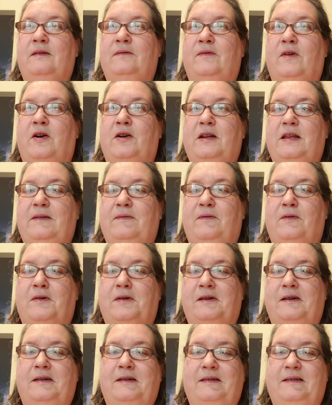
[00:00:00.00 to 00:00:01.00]

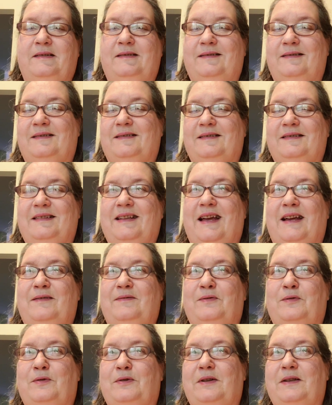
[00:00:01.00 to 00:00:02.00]
44. Not
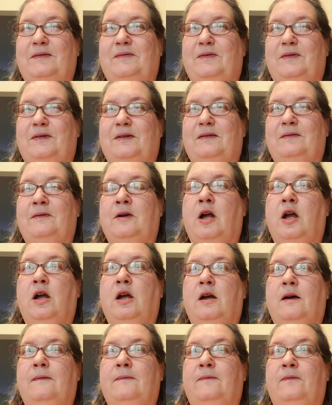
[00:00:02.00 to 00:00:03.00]
44.
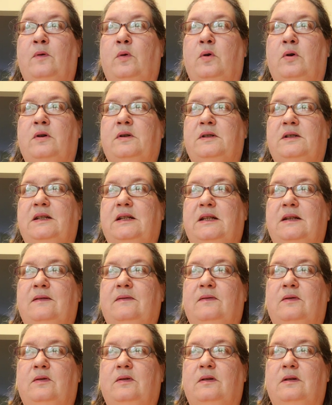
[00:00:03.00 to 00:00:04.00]

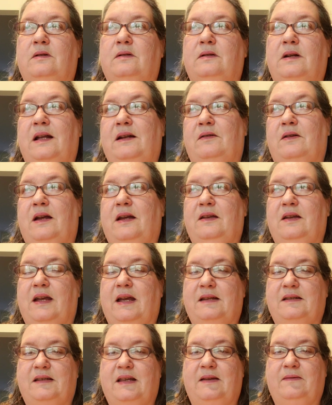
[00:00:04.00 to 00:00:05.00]
44. I don't know how you
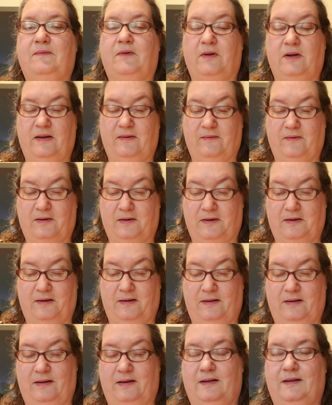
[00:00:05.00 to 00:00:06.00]
guys say
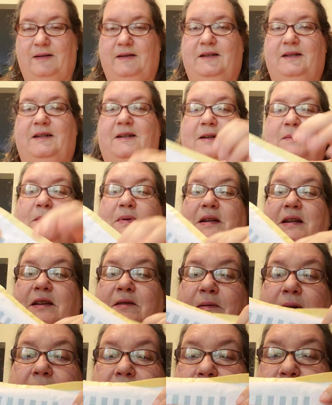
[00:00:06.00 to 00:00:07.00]
44. But
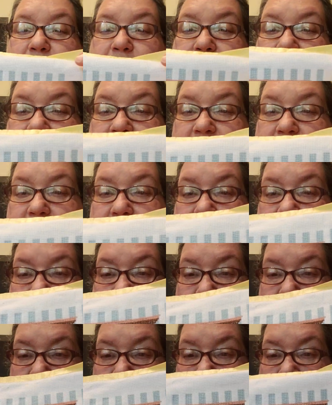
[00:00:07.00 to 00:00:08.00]
anyway, but so here
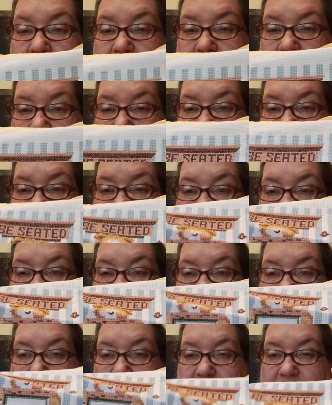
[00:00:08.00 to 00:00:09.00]
I've been working a lot
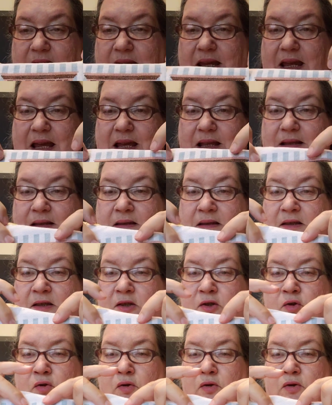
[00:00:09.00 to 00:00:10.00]
on this. I had
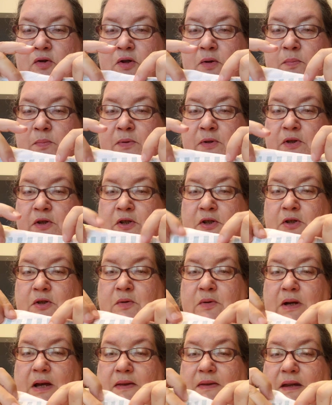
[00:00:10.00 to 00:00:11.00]
the
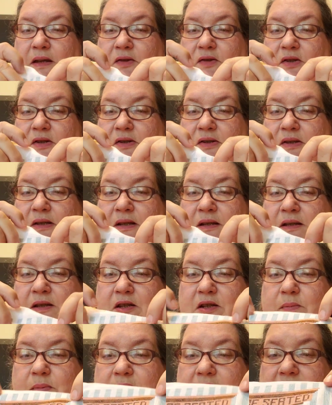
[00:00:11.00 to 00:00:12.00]
blue and then just a
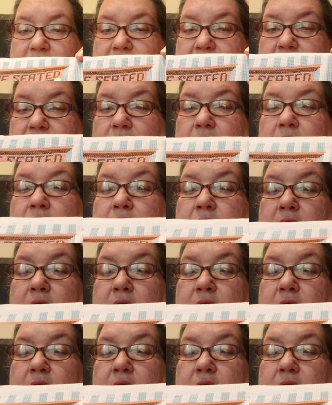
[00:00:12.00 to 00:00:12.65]
little bit here.